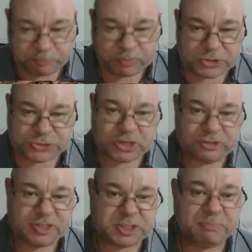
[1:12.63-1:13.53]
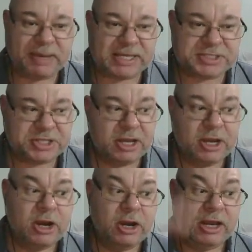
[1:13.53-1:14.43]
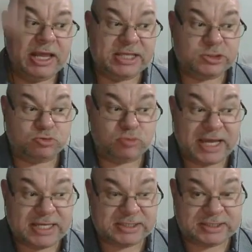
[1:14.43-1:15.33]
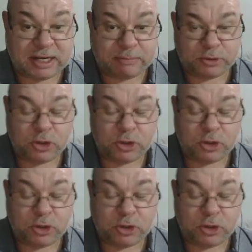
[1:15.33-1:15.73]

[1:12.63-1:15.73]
So this base is raised up